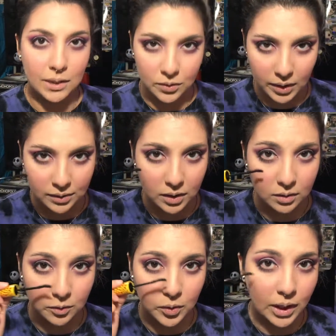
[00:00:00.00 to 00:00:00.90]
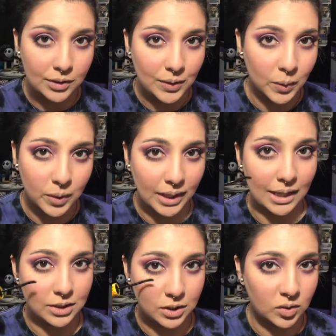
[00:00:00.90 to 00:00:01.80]
then it's crazy because if you get your lower
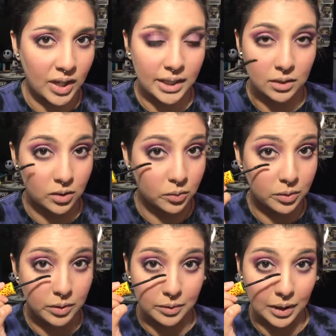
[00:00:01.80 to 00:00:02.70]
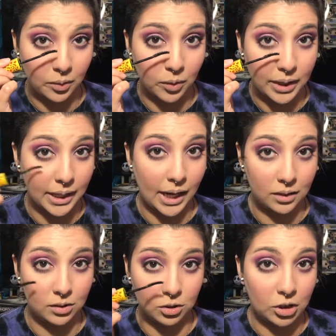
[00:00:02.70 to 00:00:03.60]
lashes right, you will already
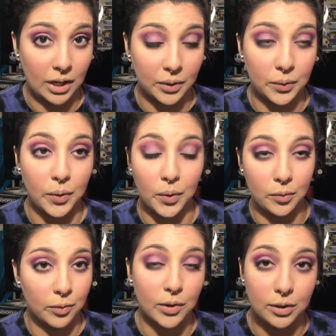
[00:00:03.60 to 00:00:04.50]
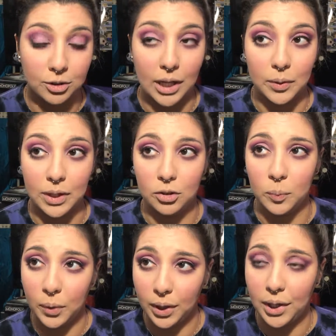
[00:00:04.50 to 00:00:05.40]
cast a shadow over the shadow that you
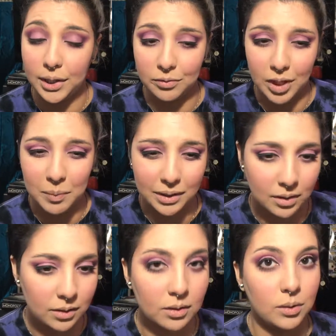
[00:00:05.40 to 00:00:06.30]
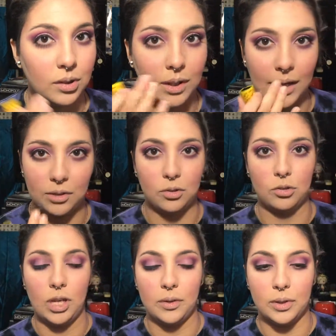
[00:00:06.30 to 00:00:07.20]
put on, if that makes sense. So it's a natural
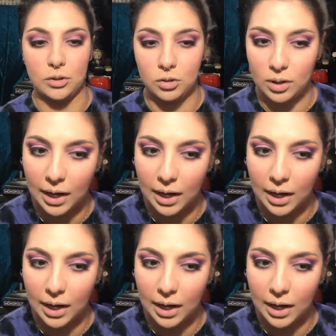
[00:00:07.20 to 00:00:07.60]
shadow that you're